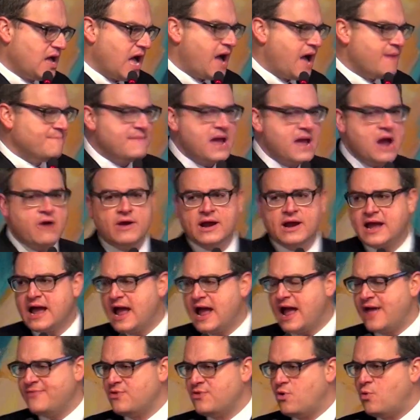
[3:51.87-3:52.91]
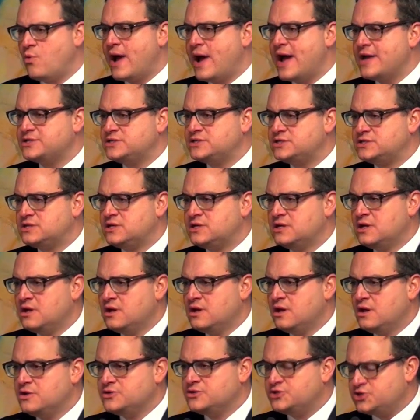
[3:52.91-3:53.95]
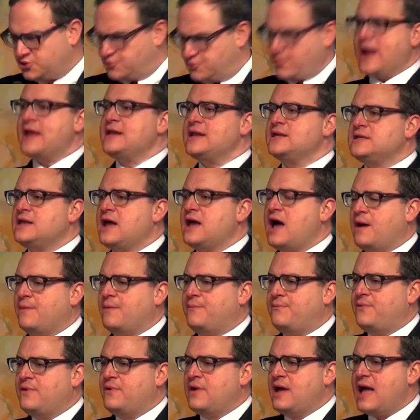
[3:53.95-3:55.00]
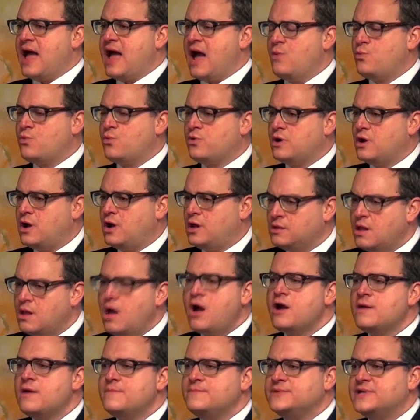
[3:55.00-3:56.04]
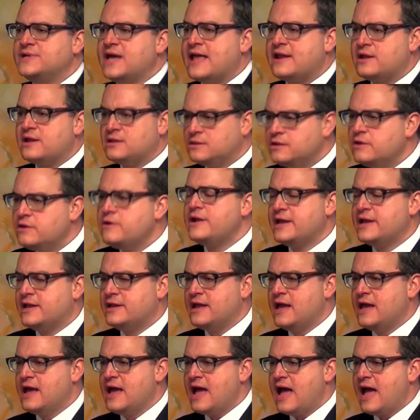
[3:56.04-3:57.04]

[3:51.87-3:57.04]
America and the West straightened up and were alarmed and alerted